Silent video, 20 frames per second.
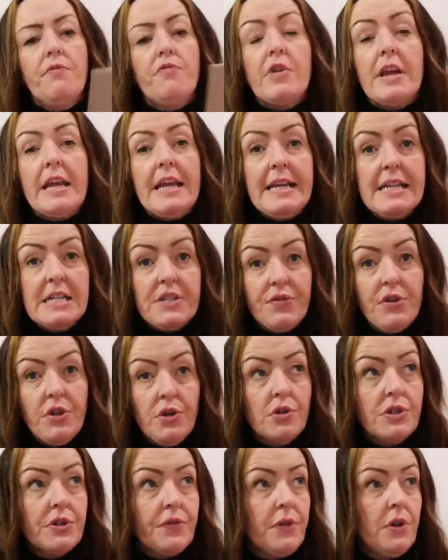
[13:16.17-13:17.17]
reeds for
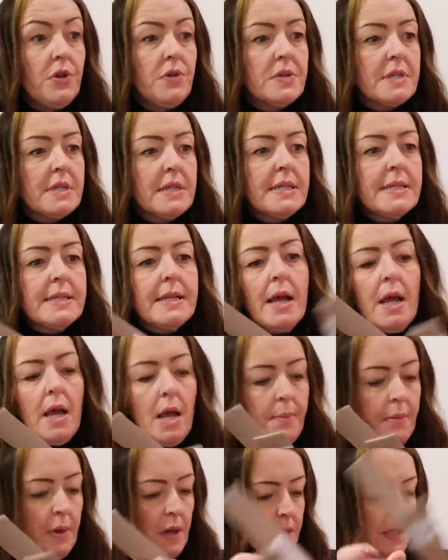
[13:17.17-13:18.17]
your diffusers,
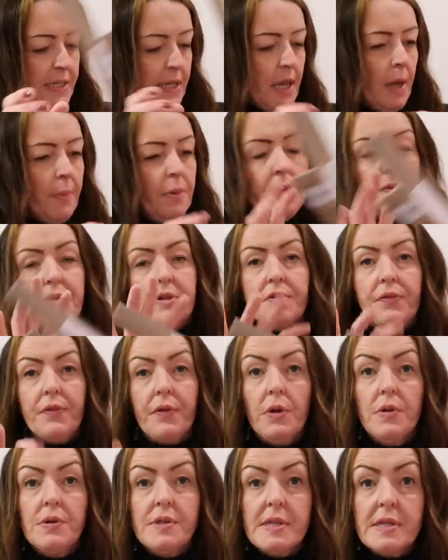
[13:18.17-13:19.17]
because a couple of the
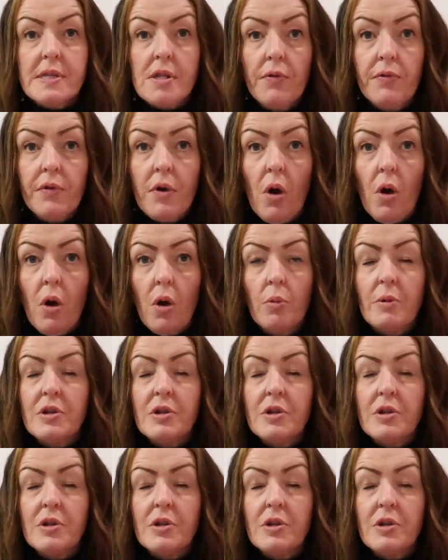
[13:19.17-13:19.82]
diffusers I've got,